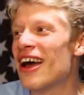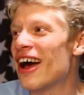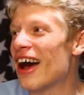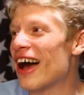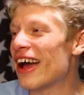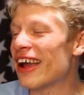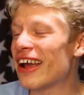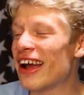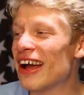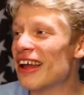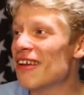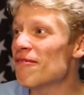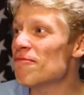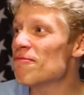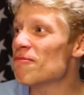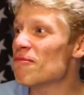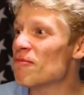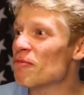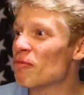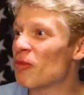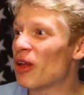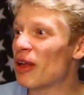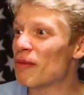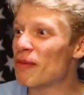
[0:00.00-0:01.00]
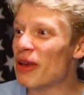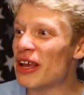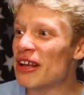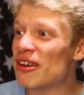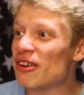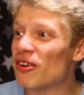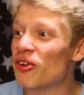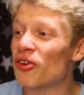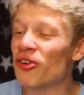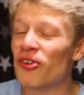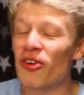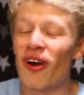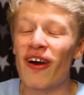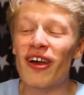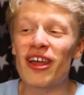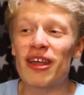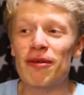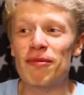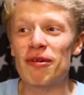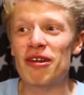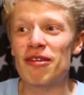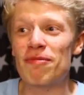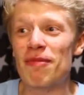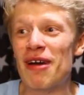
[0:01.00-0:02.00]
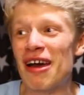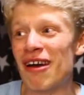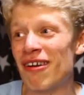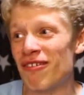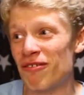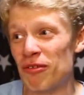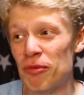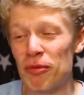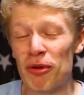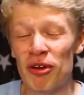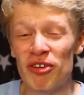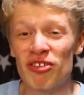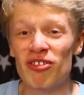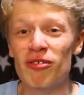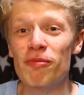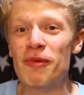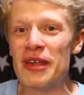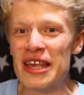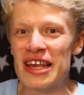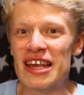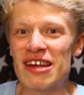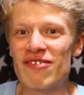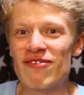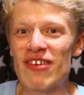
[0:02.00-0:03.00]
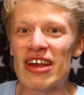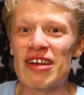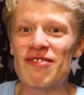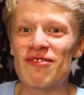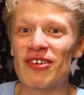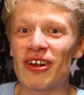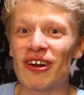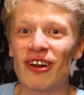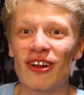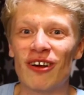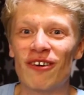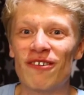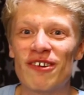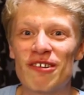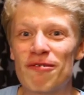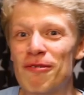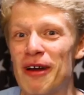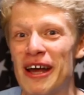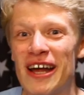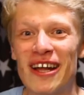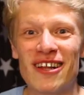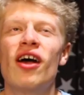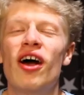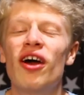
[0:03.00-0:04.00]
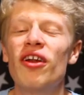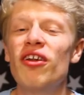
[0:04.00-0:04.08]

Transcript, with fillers: I kind of made a good argument about Rapunzel being in Ravenclaw as well.